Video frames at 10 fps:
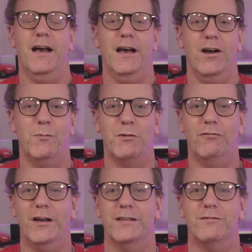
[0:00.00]
I uh, hope
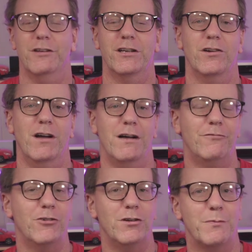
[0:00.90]
you found this video
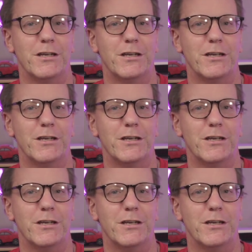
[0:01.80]
helpful.